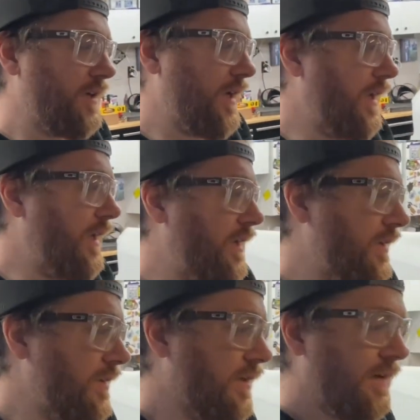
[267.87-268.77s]

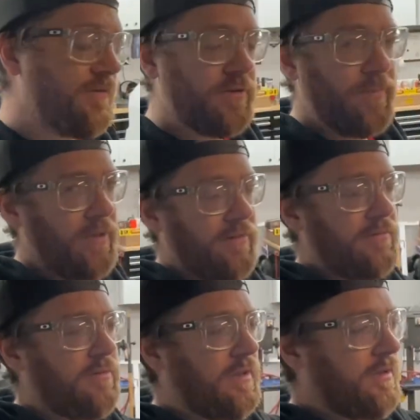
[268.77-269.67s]
and I've just been,
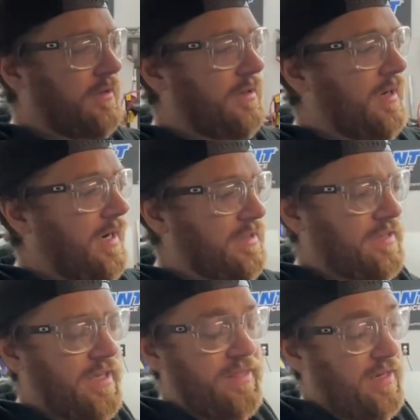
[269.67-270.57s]

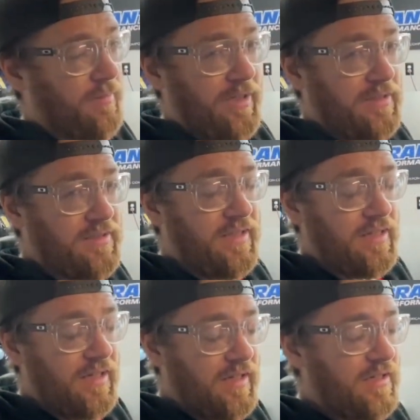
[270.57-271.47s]
honestly, I think I'm getting sick
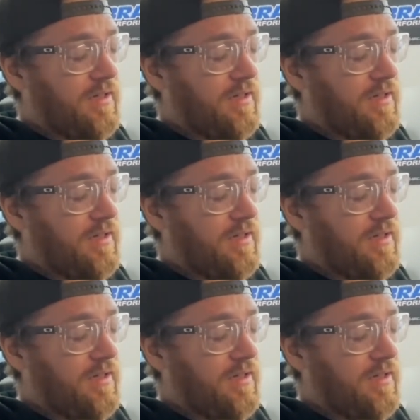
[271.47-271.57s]
again.